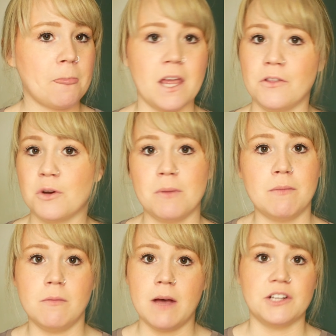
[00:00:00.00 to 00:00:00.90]
and their
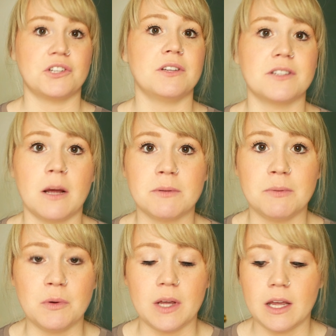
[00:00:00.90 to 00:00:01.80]
baby magically stops
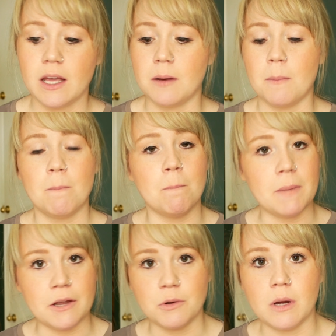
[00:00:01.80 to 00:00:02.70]
puking, and
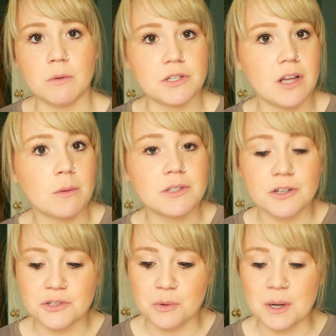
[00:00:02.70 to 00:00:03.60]
man, do I wish that was our
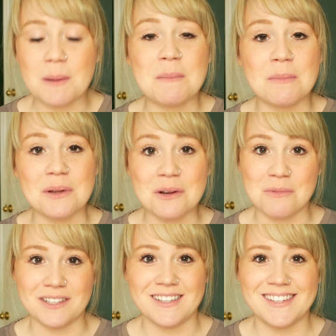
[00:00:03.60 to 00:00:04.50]
story, but it
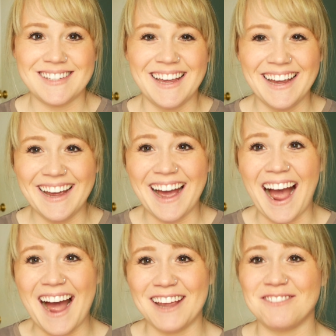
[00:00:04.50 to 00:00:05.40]
wasn't.
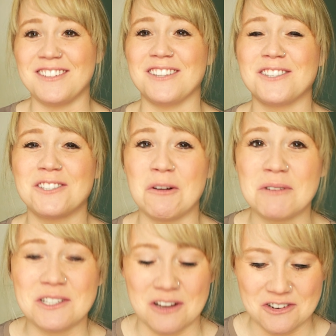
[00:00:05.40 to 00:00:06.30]
I have done so
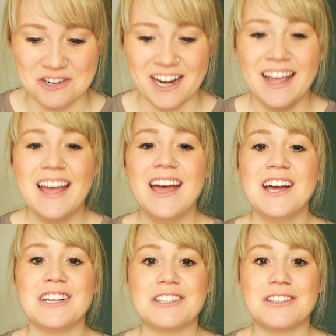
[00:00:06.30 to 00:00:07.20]
much laundry,
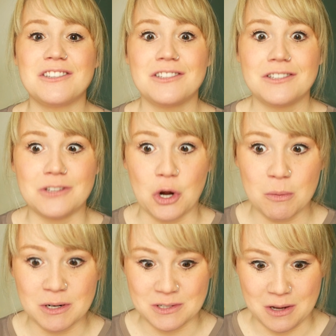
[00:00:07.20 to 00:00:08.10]
so
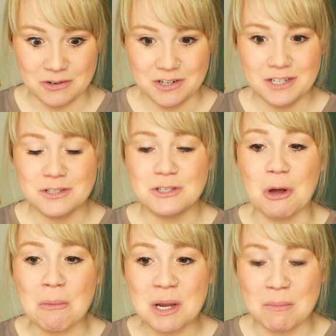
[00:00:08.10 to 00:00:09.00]

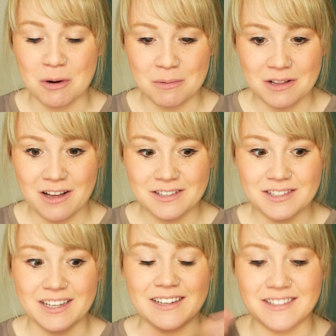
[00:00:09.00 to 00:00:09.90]
many burp cloths,
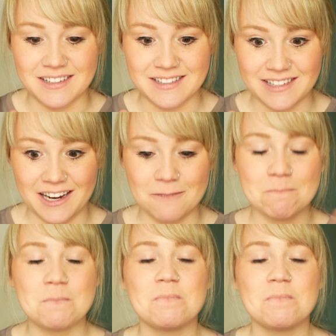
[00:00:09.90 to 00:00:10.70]
it's insane.